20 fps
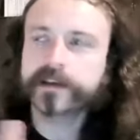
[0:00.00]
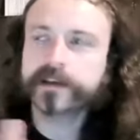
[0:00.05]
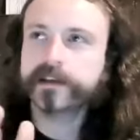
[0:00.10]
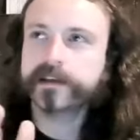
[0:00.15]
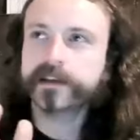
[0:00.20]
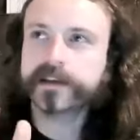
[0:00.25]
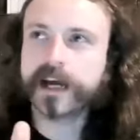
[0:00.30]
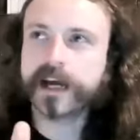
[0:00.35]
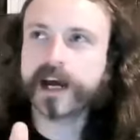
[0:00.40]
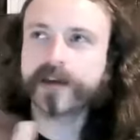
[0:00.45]

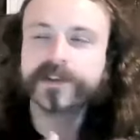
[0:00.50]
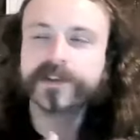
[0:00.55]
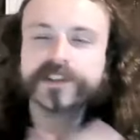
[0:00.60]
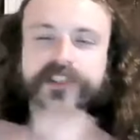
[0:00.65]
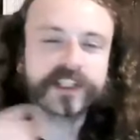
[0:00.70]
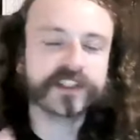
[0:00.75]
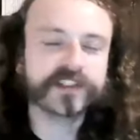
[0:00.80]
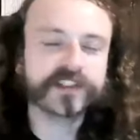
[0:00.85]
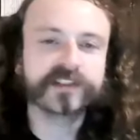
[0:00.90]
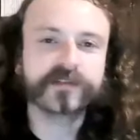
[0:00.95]

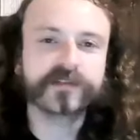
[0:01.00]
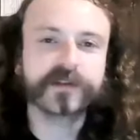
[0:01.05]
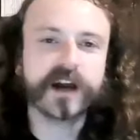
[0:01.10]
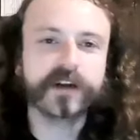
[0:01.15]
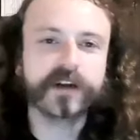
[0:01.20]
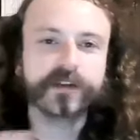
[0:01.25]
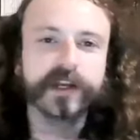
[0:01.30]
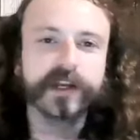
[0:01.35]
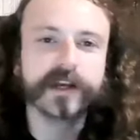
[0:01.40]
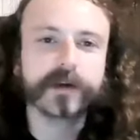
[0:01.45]
conversation
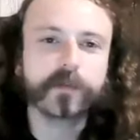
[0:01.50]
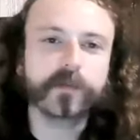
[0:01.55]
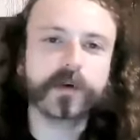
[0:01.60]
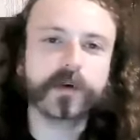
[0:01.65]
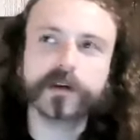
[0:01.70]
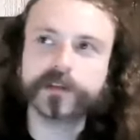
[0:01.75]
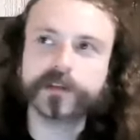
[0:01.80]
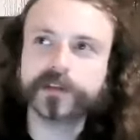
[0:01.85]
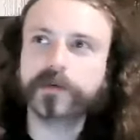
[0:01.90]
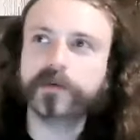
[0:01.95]
around like
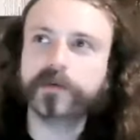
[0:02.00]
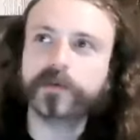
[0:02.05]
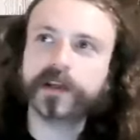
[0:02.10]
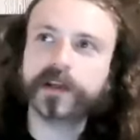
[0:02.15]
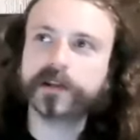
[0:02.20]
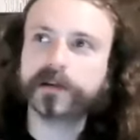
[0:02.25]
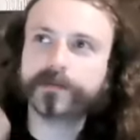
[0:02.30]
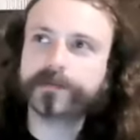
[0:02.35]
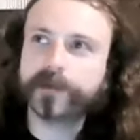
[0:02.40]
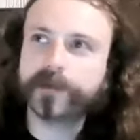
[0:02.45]
what
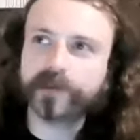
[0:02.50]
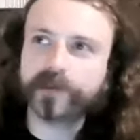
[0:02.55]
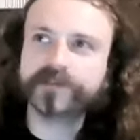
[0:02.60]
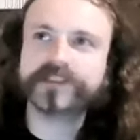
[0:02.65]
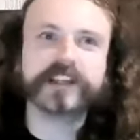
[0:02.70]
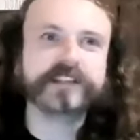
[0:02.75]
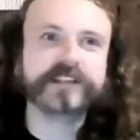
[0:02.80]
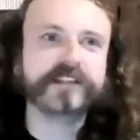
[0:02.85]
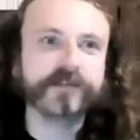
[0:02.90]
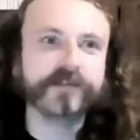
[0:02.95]
whether
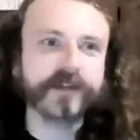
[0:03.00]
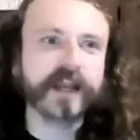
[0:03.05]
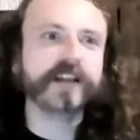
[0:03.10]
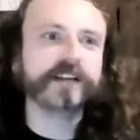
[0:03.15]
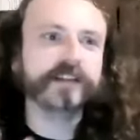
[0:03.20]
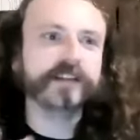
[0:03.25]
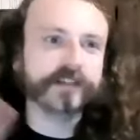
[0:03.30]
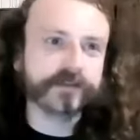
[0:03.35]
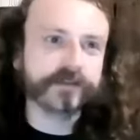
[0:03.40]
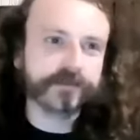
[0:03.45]
protests are
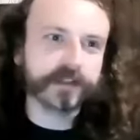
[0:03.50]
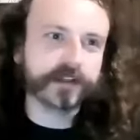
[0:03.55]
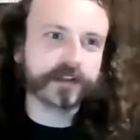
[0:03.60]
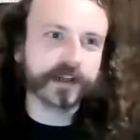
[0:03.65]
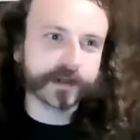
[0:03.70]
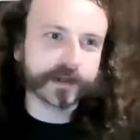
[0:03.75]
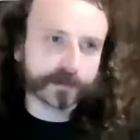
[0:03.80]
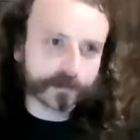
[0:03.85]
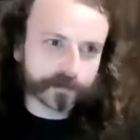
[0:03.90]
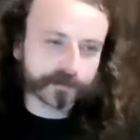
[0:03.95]
valid if they
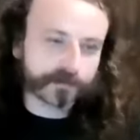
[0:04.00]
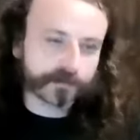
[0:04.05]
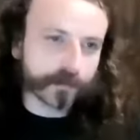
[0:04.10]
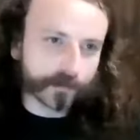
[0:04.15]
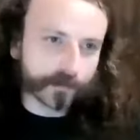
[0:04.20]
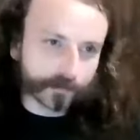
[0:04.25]
are quote unquote